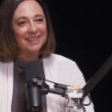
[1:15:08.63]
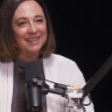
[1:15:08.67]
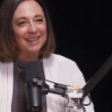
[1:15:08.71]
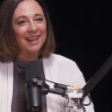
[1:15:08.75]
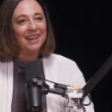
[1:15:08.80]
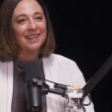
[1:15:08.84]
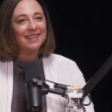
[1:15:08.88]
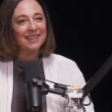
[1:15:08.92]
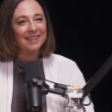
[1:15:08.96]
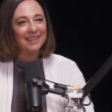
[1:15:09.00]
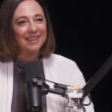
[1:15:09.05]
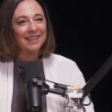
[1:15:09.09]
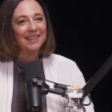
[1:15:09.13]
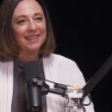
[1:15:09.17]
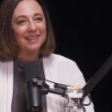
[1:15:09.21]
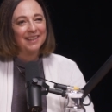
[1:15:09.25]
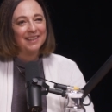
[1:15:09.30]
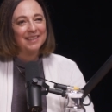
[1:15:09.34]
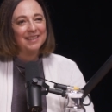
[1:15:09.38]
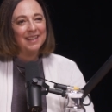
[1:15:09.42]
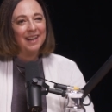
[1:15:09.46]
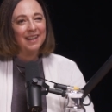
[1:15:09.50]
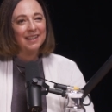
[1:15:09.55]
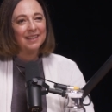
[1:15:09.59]
Exactly.
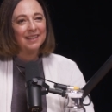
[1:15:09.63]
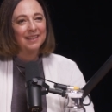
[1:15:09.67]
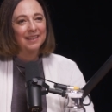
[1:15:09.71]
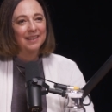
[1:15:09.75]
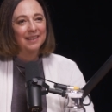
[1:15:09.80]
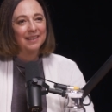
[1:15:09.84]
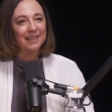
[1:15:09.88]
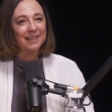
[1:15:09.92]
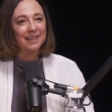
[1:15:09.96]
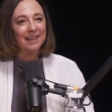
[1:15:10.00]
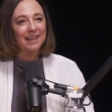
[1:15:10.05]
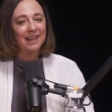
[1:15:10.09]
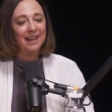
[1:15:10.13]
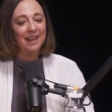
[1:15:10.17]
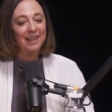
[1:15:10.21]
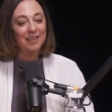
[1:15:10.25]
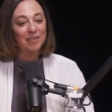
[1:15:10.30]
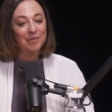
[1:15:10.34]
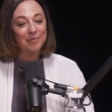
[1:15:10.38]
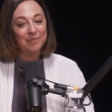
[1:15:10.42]
Exactly. Yeah.